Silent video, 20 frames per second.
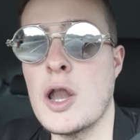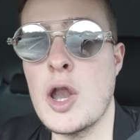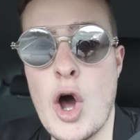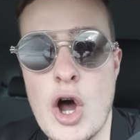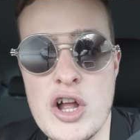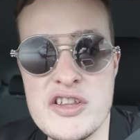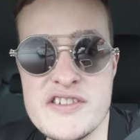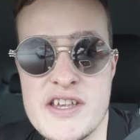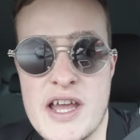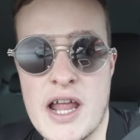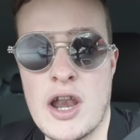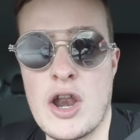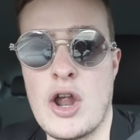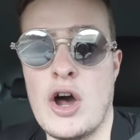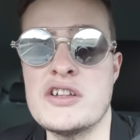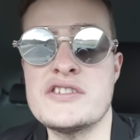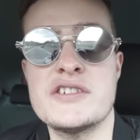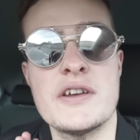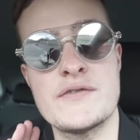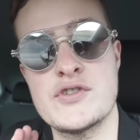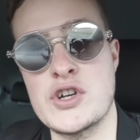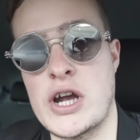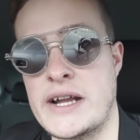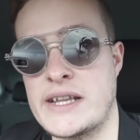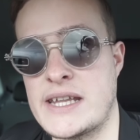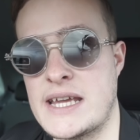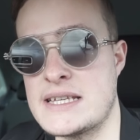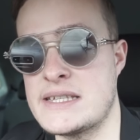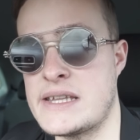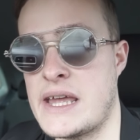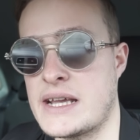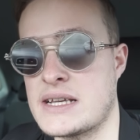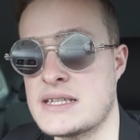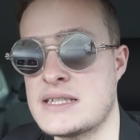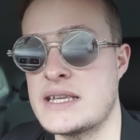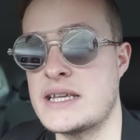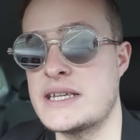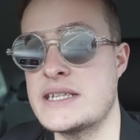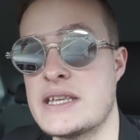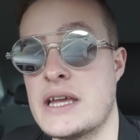lots and lots of track days next
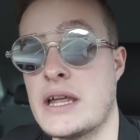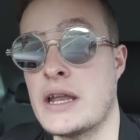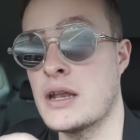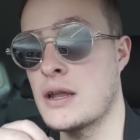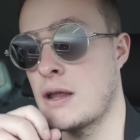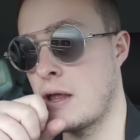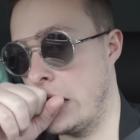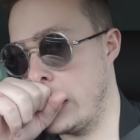season.